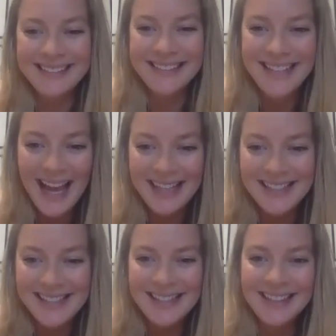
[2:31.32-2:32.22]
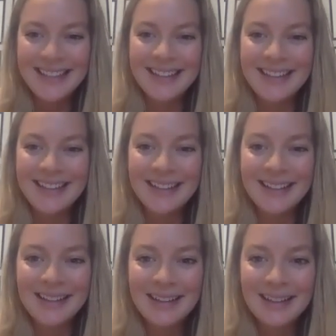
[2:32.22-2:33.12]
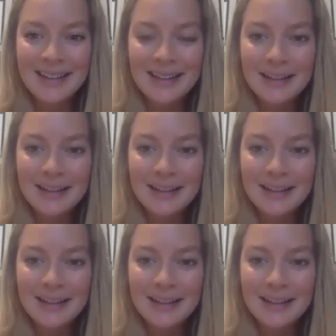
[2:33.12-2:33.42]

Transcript: (not speaking)